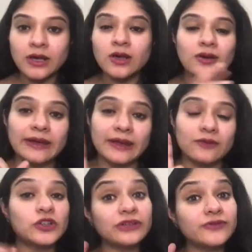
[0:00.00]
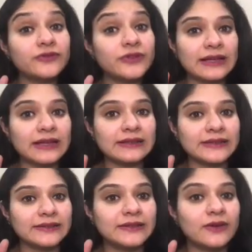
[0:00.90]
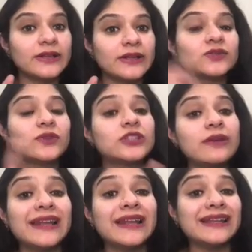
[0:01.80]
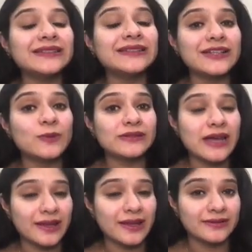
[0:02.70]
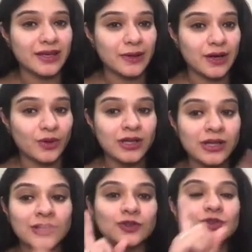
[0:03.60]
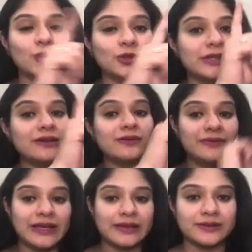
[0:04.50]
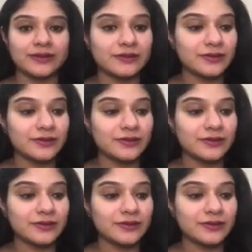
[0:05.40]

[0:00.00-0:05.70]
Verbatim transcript: Again, what are weak acids? The ones which have less H plus ions coming out. So those are weak acids.